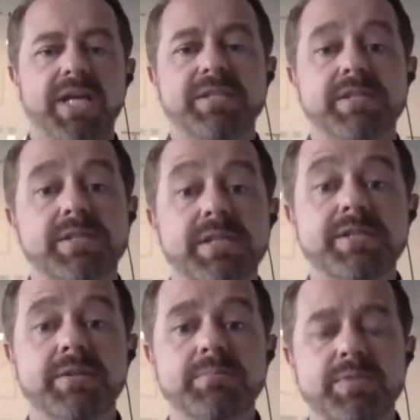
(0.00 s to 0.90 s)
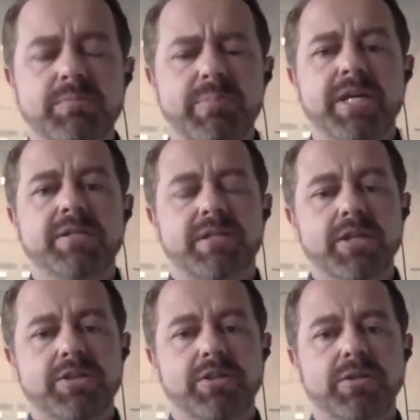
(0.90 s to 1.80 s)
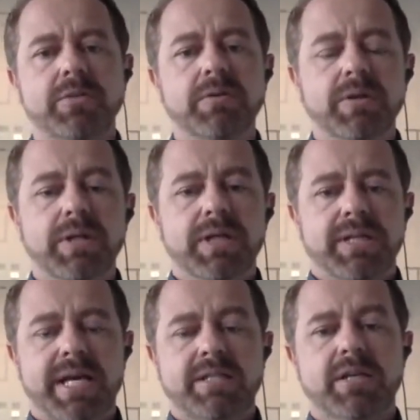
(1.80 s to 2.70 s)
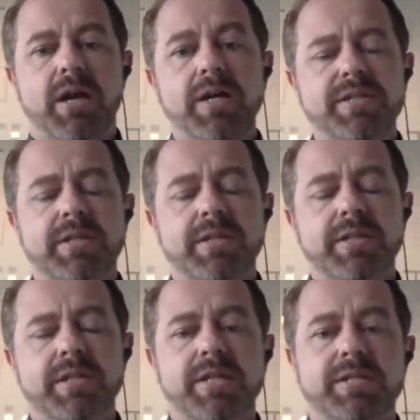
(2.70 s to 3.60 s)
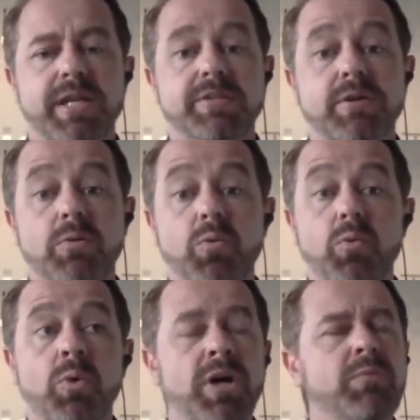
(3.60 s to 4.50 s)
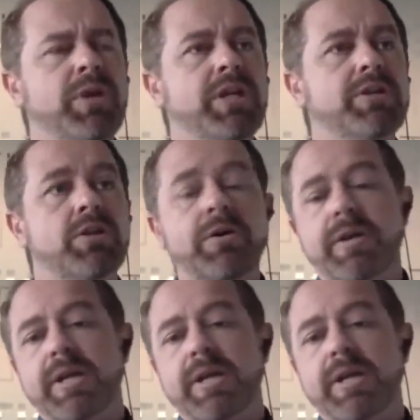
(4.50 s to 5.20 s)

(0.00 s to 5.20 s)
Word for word: It's a systems based issue that's causing this. And so one, we need to know that it's